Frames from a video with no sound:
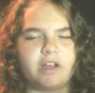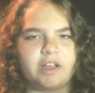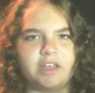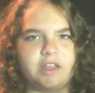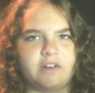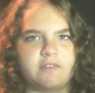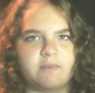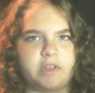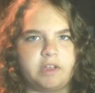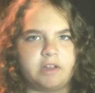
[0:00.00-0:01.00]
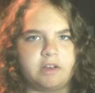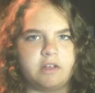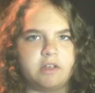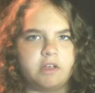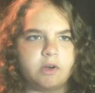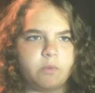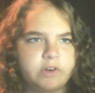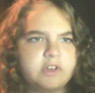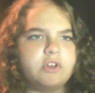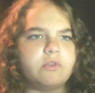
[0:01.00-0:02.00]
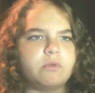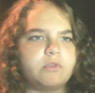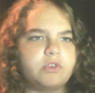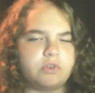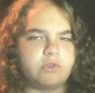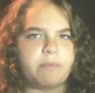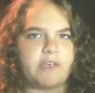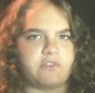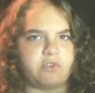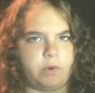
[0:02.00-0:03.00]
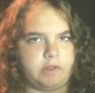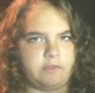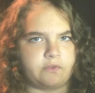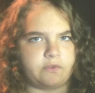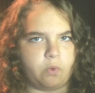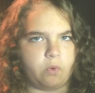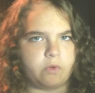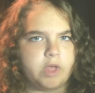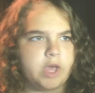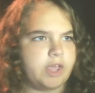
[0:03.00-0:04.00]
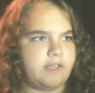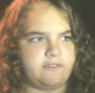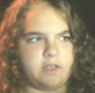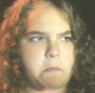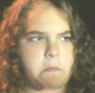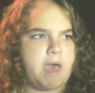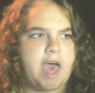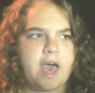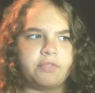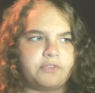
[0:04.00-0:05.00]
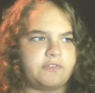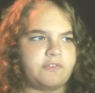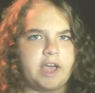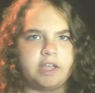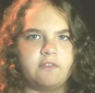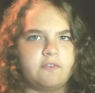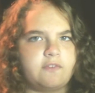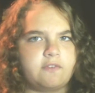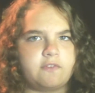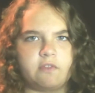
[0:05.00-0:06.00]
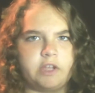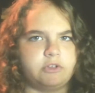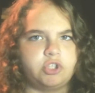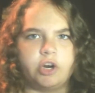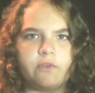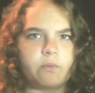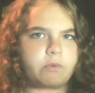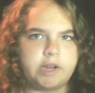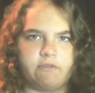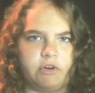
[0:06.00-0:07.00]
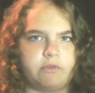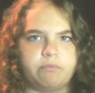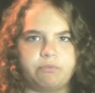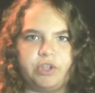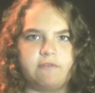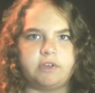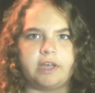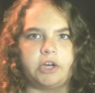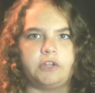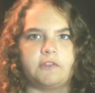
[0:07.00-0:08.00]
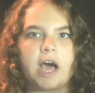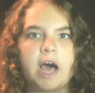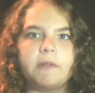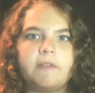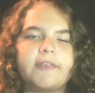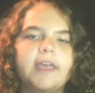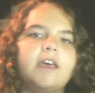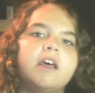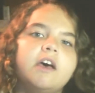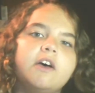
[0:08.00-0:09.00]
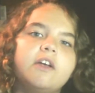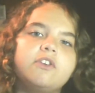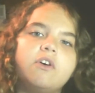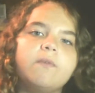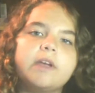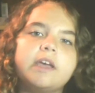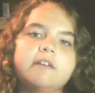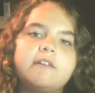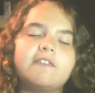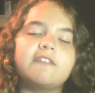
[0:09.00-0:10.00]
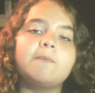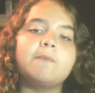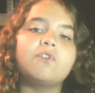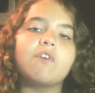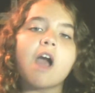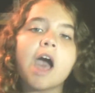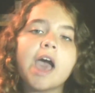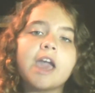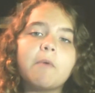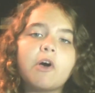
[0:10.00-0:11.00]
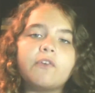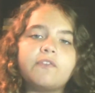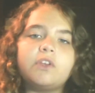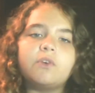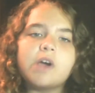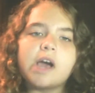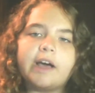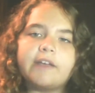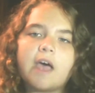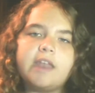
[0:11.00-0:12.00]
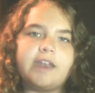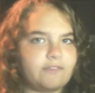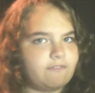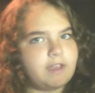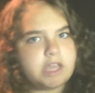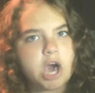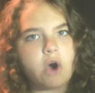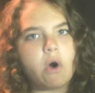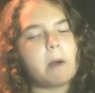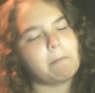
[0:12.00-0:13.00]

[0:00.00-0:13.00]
I can't explain it. What did you do the best one in school? Is it math, science, language arts, whatever? Leave it down in the comments and don't forget to subscribe. I'll see you guys next video.